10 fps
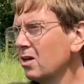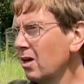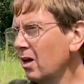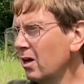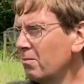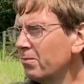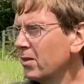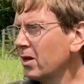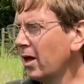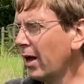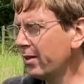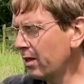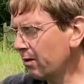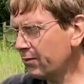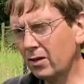And then
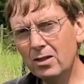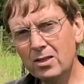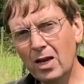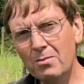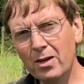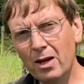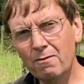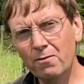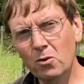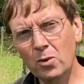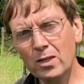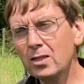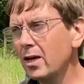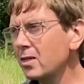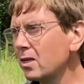I've done the same again 4 weeks
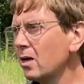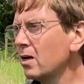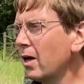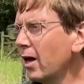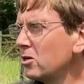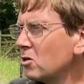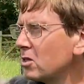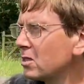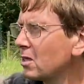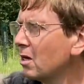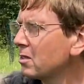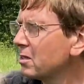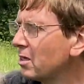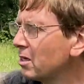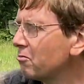later. And you can start to
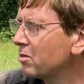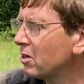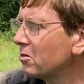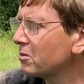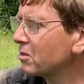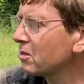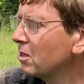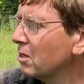see the results.